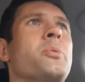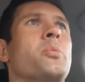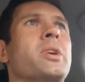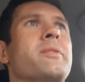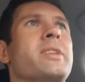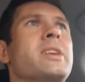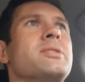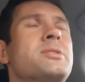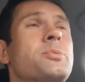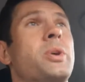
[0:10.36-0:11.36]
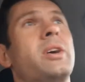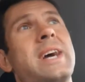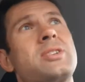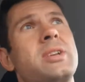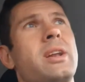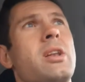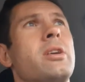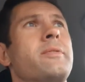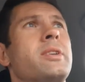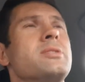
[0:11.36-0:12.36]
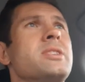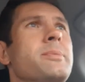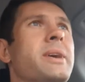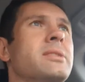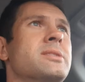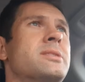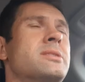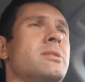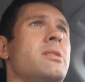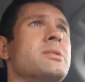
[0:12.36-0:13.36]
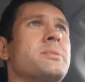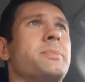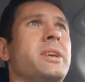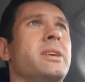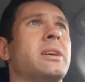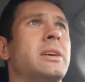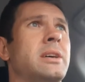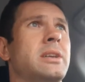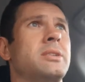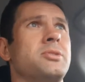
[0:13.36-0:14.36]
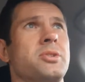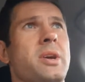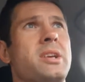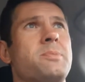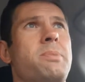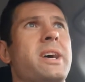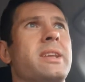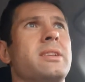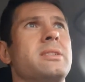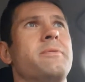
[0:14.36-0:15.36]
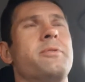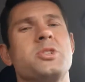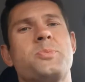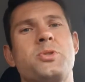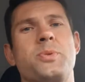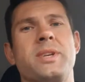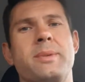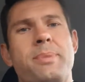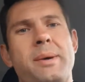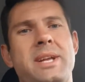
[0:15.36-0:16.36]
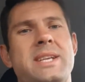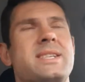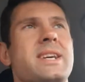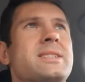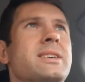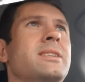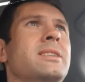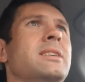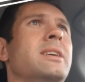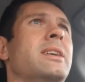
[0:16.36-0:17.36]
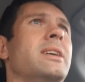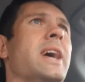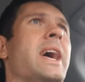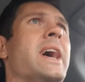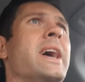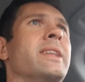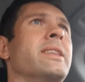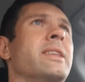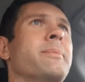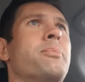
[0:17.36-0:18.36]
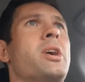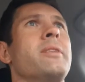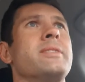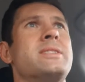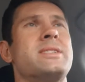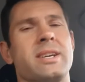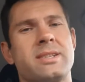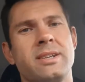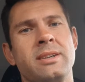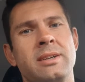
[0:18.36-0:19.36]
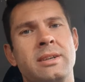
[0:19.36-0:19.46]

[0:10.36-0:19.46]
One of those, well actually a lot of those emails asked me to explain the difference between the public sector and the private sector.